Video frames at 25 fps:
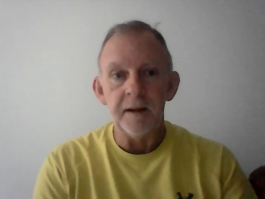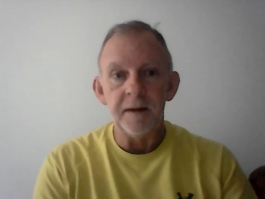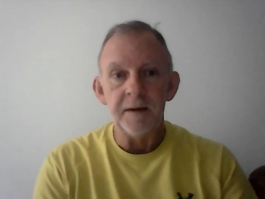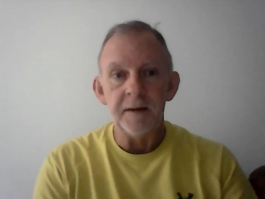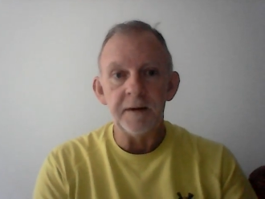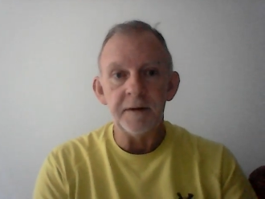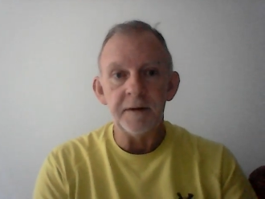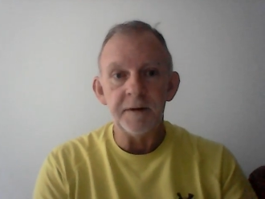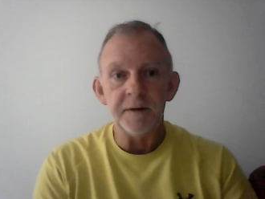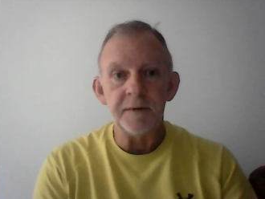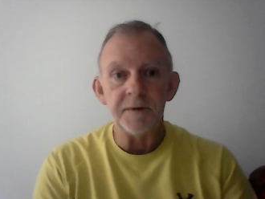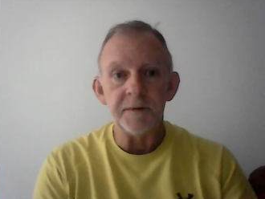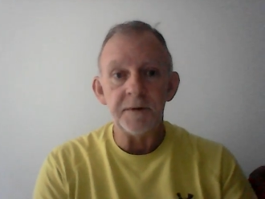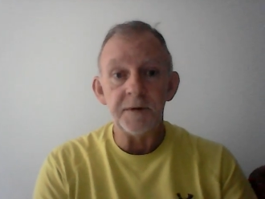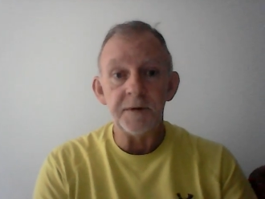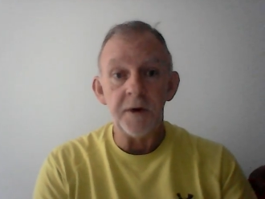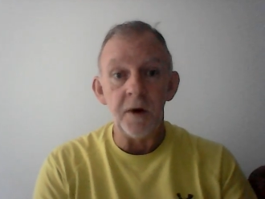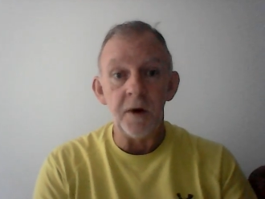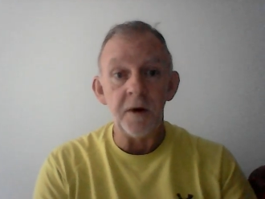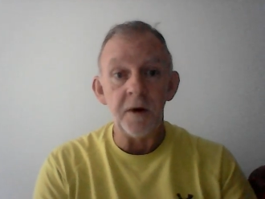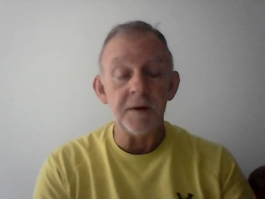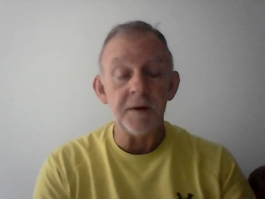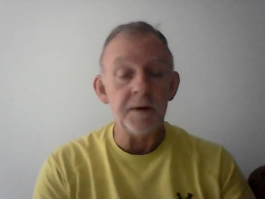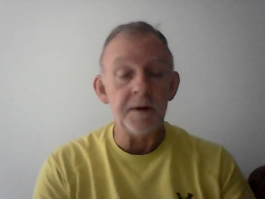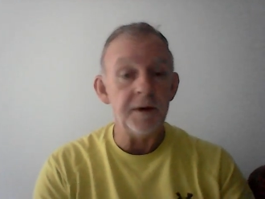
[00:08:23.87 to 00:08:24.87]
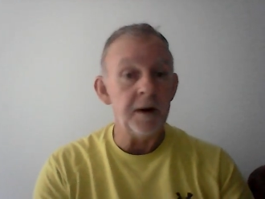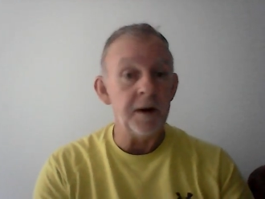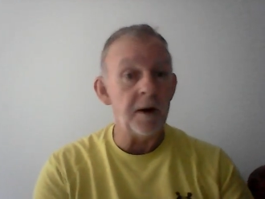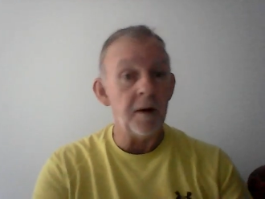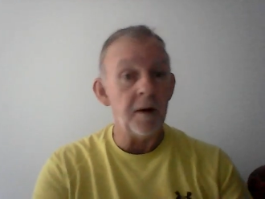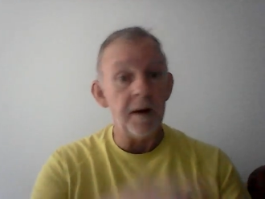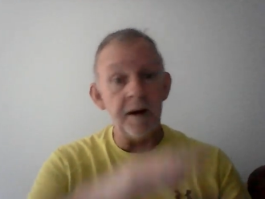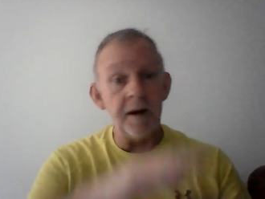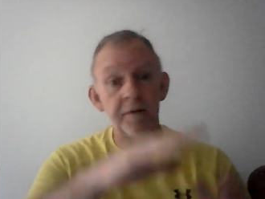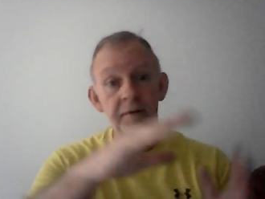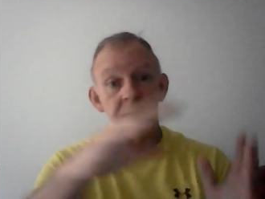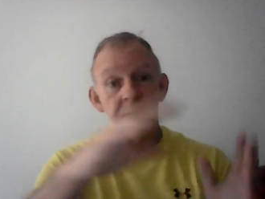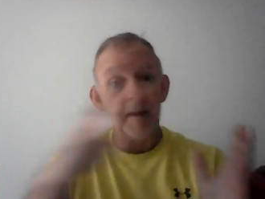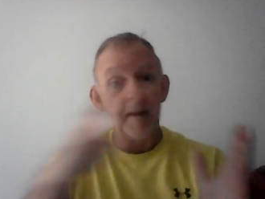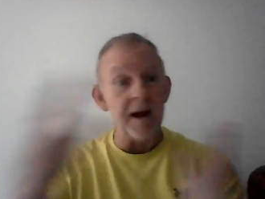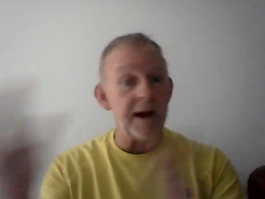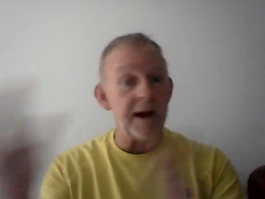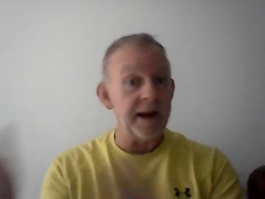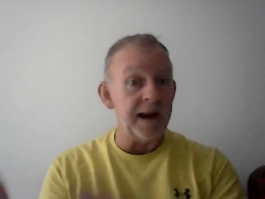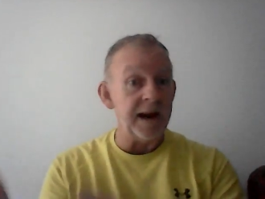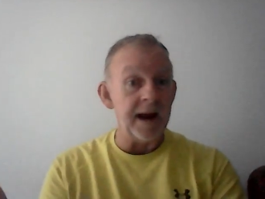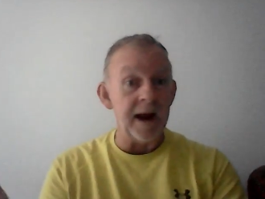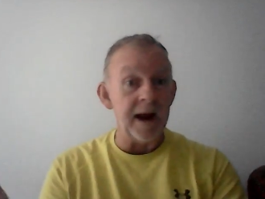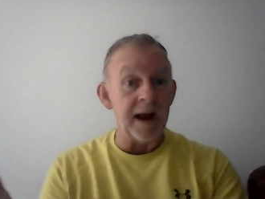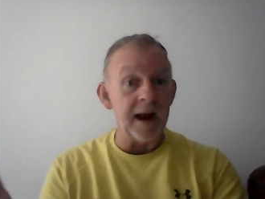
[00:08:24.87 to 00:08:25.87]
the sergeant, you know,
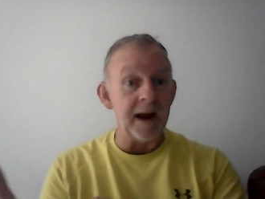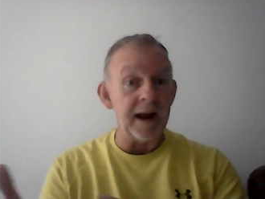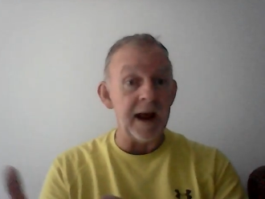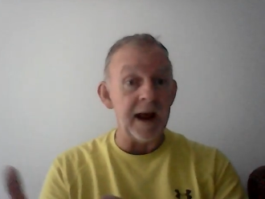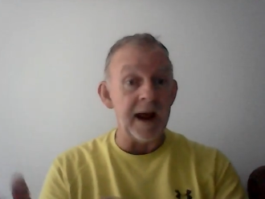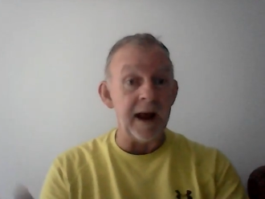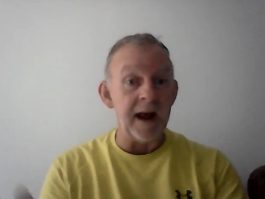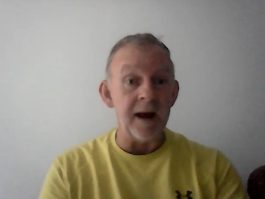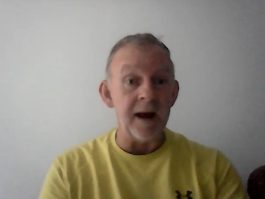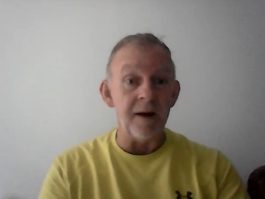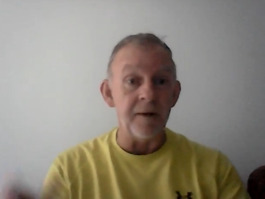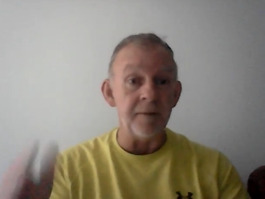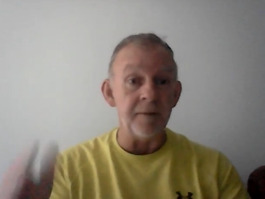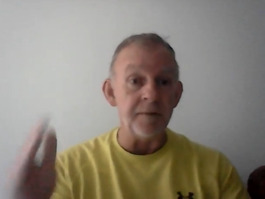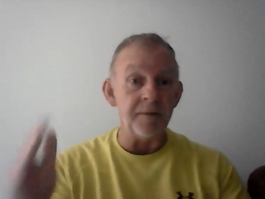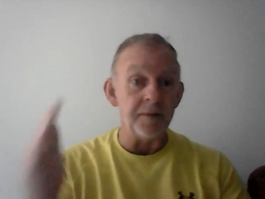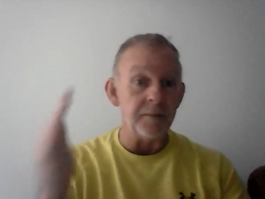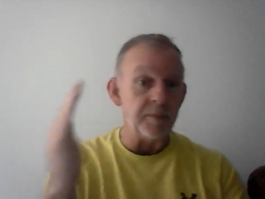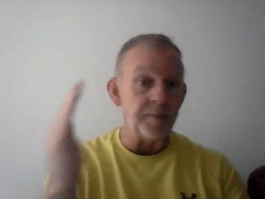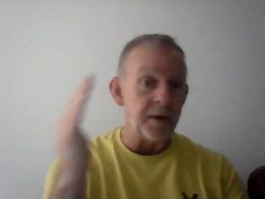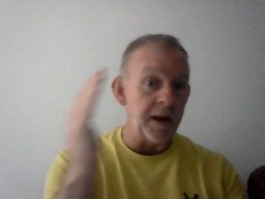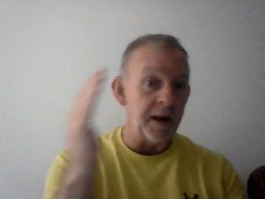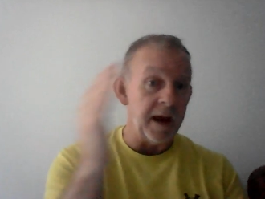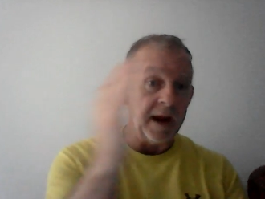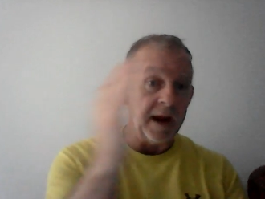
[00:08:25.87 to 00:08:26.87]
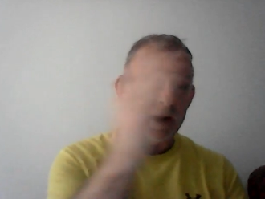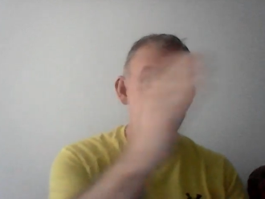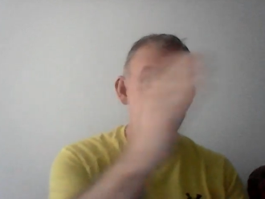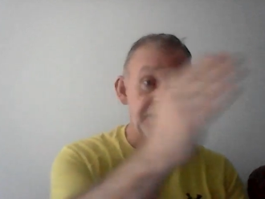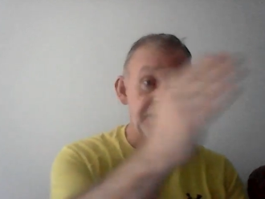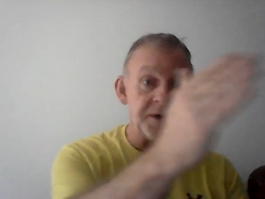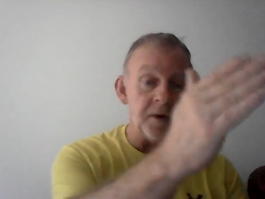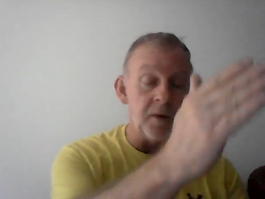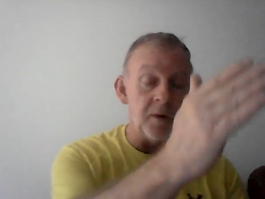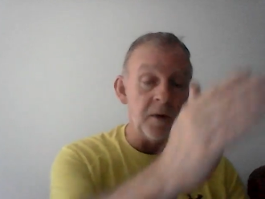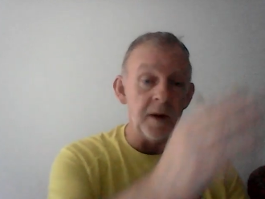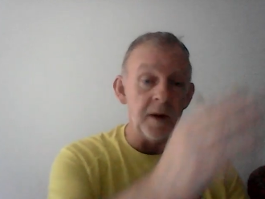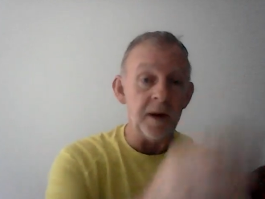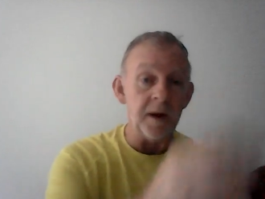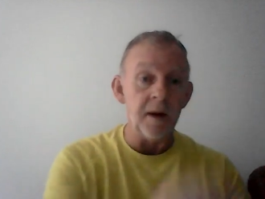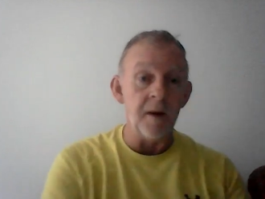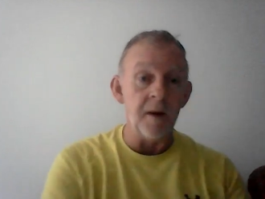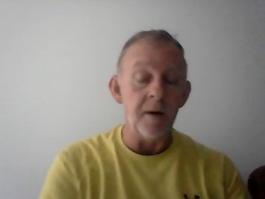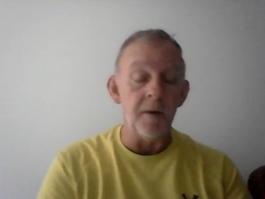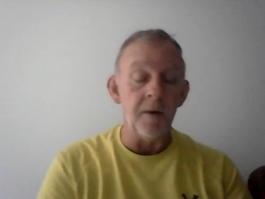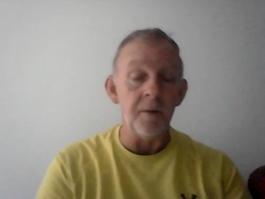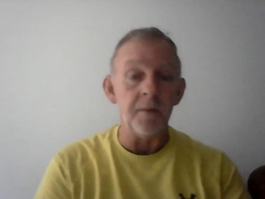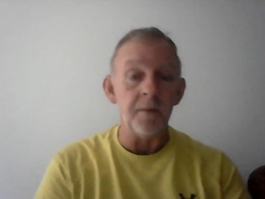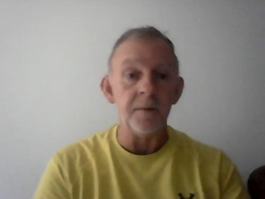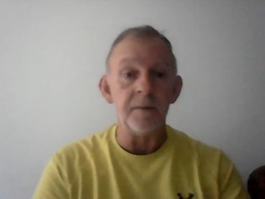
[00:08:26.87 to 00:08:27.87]
everybody got out, planes going
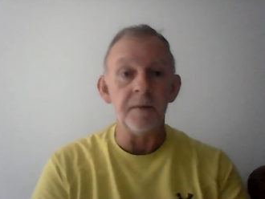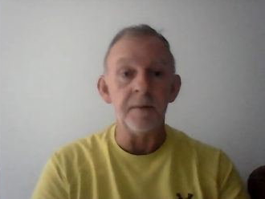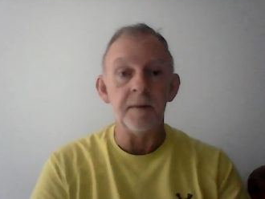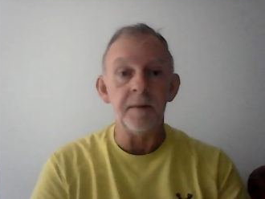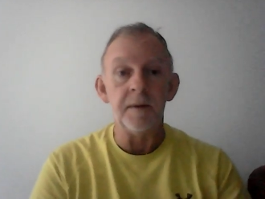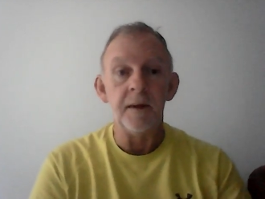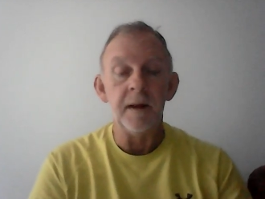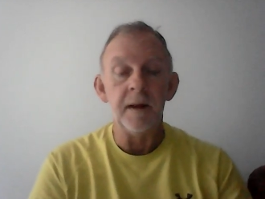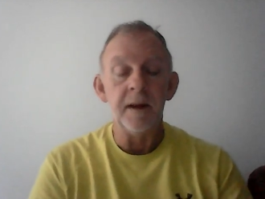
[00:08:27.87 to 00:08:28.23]
on.